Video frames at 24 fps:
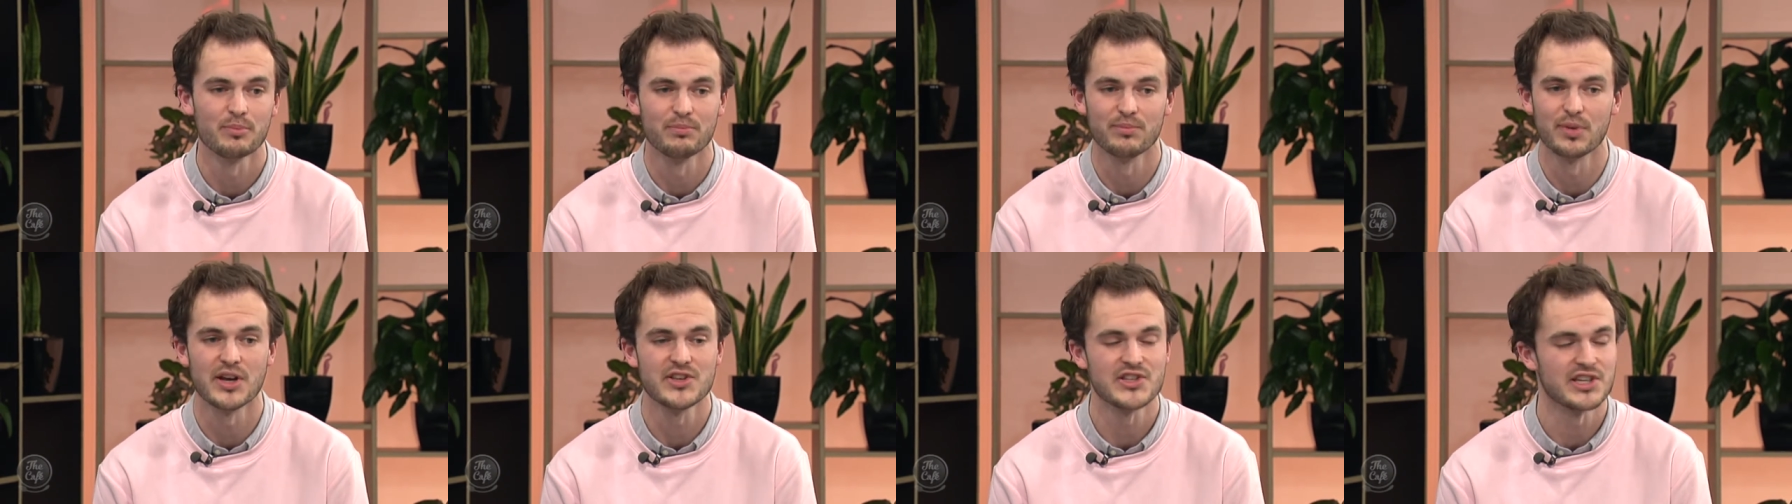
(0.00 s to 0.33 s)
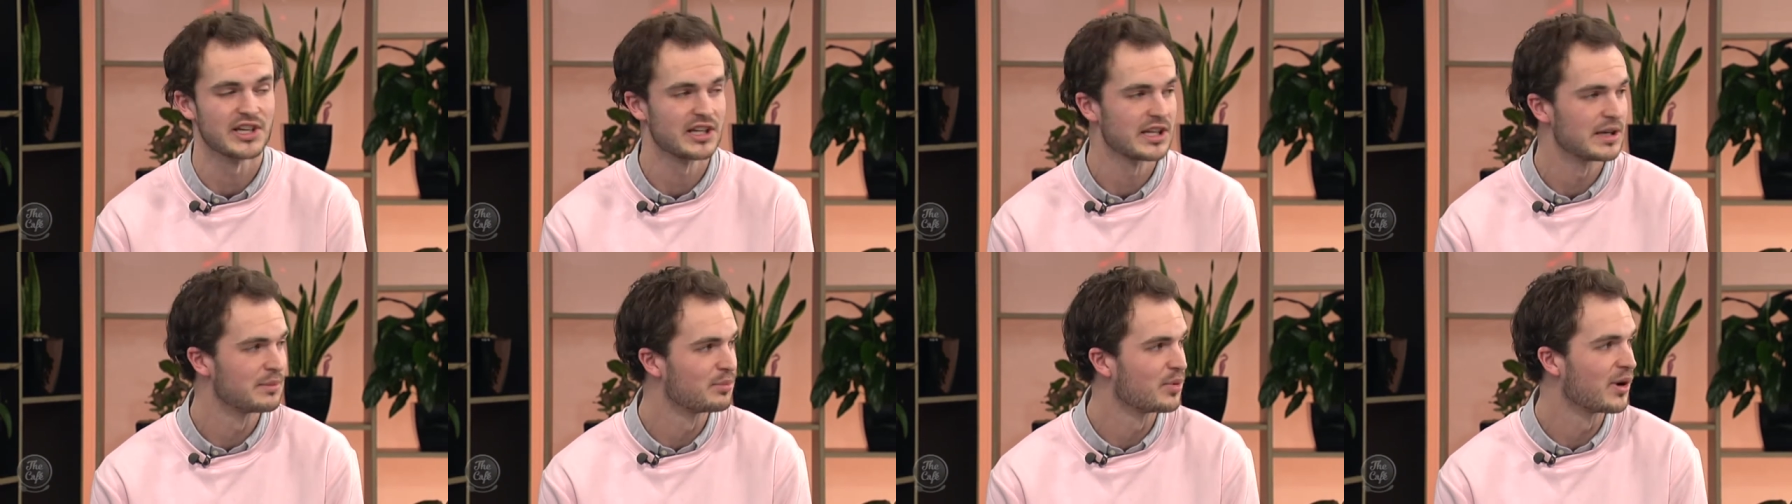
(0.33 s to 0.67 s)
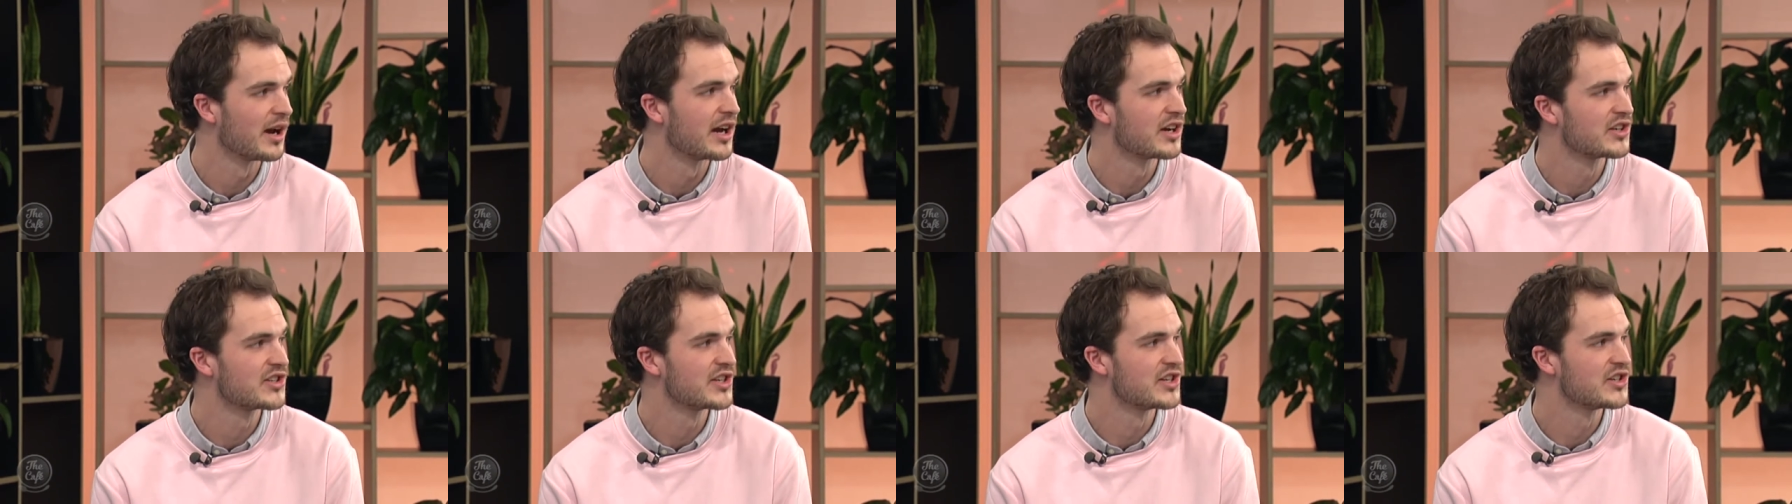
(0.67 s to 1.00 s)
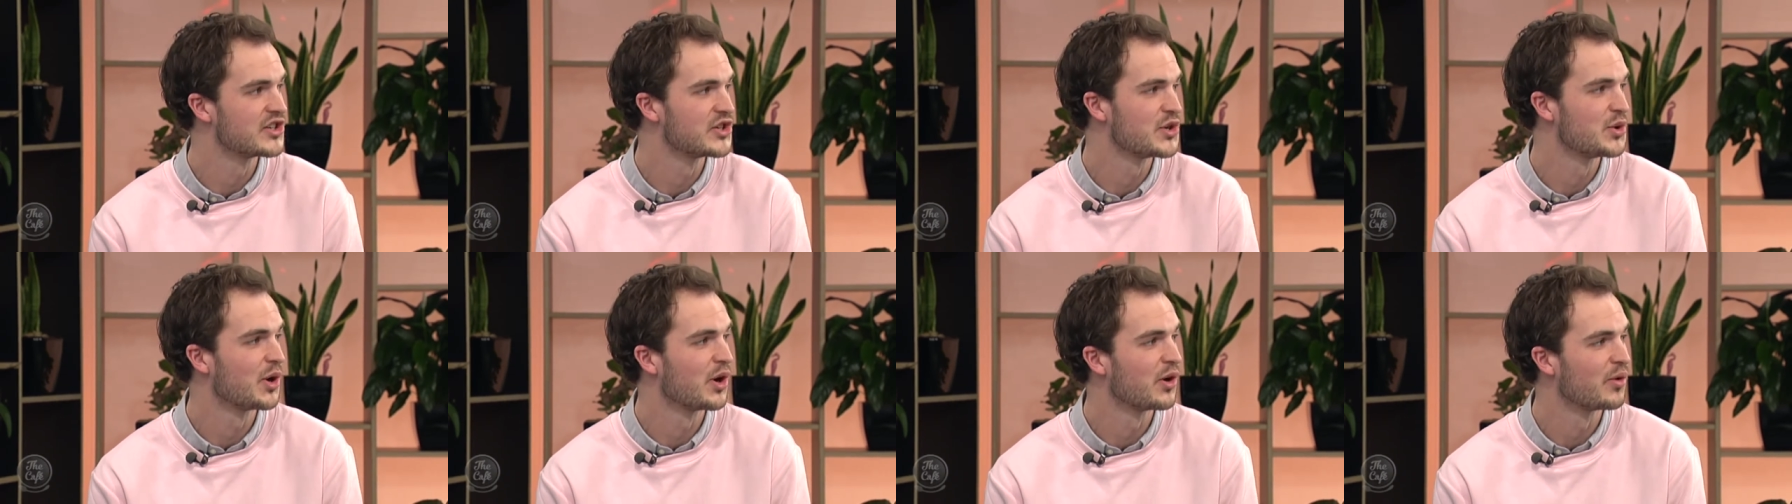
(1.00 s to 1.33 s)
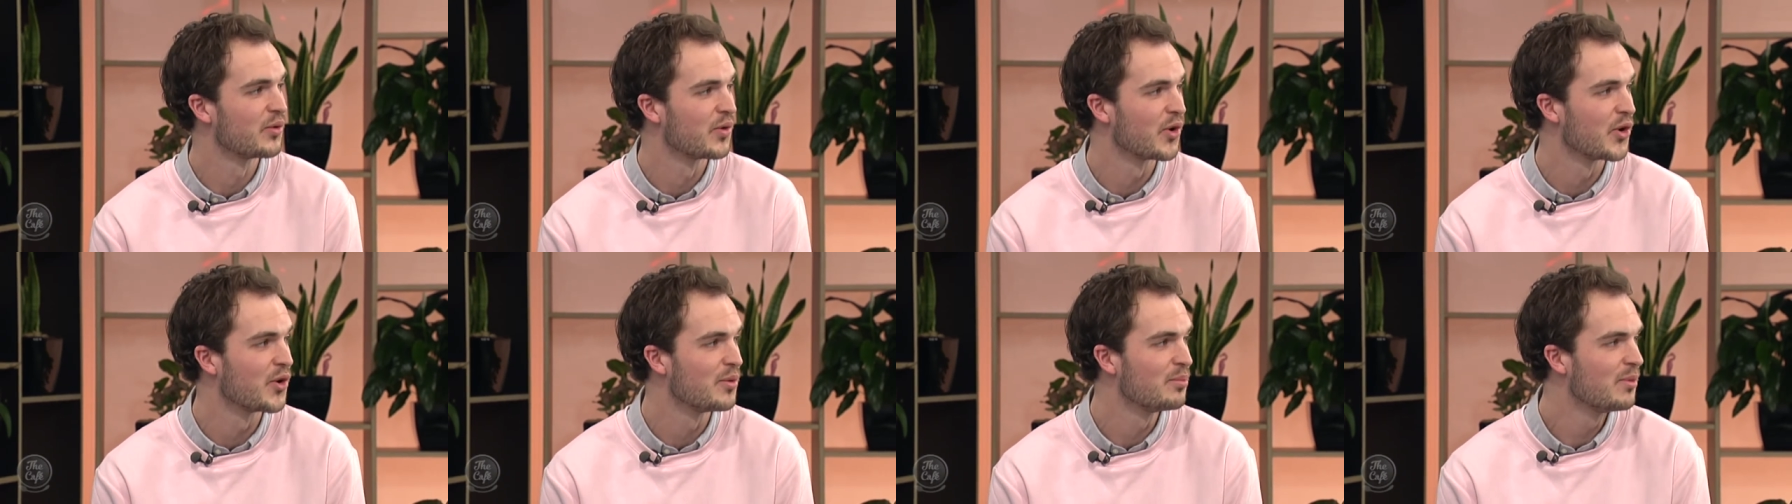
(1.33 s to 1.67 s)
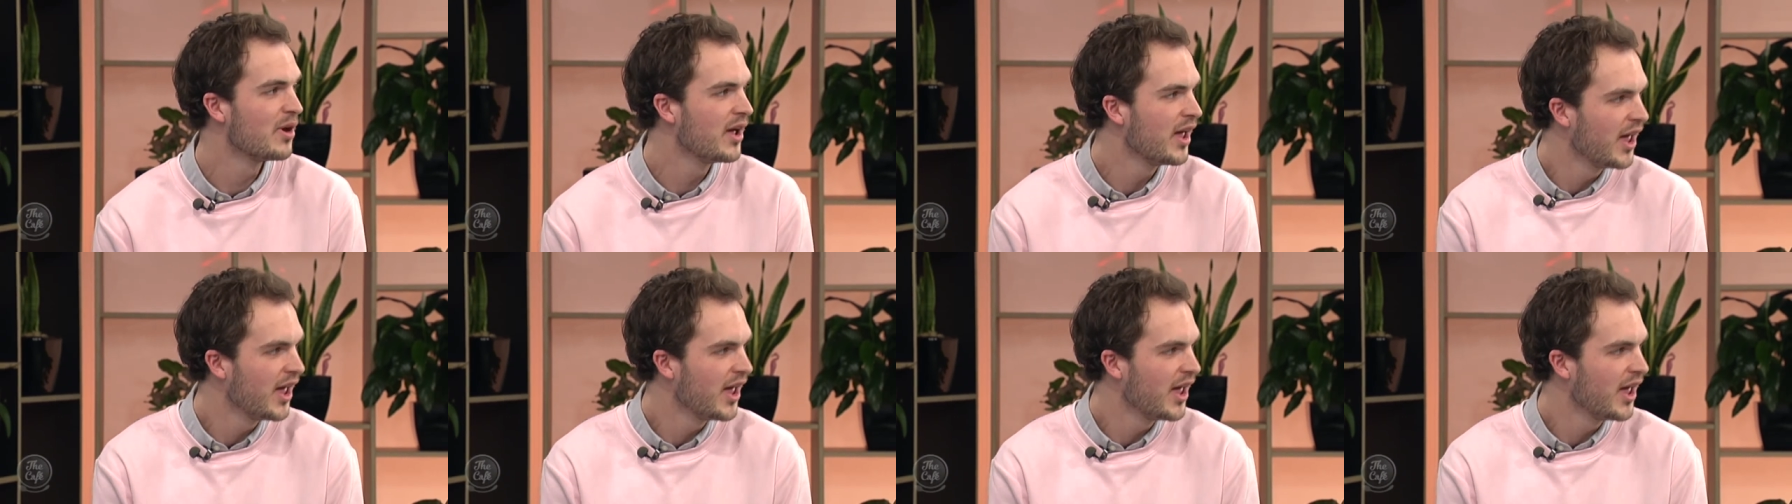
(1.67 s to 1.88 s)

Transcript: basically breaks into her room,